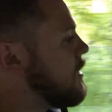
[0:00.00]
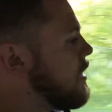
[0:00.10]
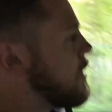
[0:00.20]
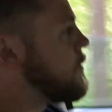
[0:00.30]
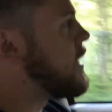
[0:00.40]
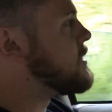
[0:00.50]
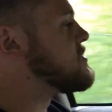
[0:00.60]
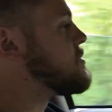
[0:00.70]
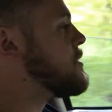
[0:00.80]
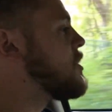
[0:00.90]
All right,
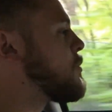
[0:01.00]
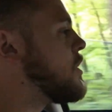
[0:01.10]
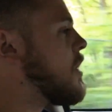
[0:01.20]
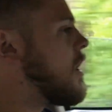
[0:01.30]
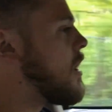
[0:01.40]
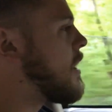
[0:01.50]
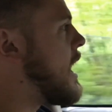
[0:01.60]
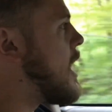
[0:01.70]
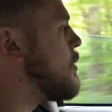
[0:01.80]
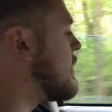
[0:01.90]
so here we are
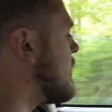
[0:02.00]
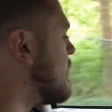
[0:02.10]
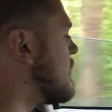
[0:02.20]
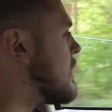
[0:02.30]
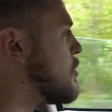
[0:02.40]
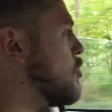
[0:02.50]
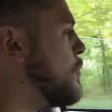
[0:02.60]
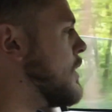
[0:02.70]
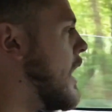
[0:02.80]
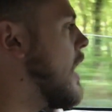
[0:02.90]
out in the
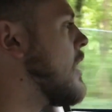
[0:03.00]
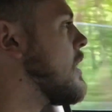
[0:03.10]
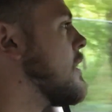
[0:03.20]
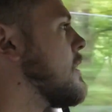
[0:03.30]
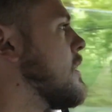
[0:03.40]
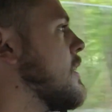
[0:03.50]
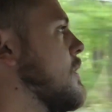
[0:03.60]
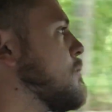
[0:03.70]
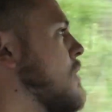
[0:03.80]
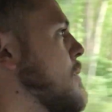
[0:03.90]
Lumina.
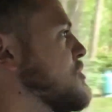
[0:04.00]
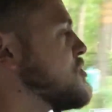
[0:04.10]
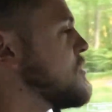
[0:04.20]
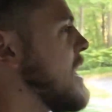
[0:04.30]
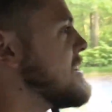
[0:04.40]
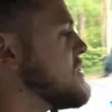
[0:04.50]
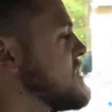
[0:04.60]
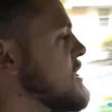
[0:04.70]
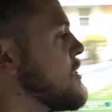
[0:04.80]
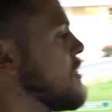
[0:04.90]
Promised you guys I'd
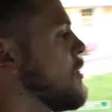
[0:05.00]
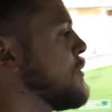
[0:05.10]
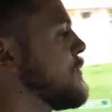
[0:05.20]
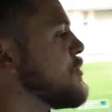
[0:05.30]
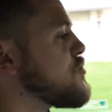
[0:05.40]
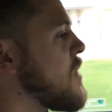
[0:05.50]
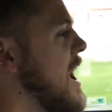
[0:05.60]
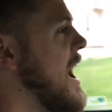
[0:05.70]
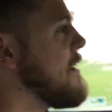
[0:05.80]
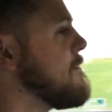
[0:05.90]
take you on a little bit of a
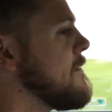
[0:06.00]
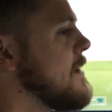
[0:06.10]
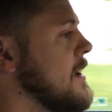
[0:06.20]
drive.